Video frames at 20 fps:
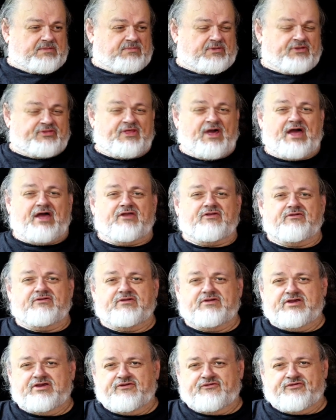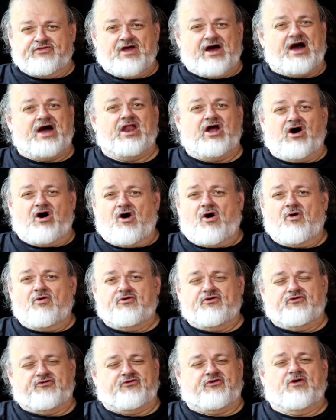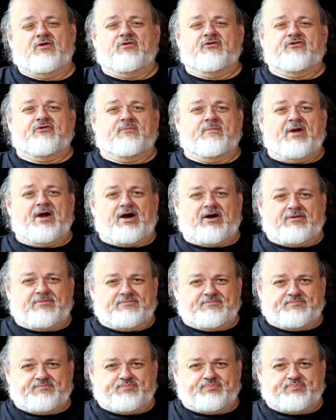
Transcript: But that is not all this show is about.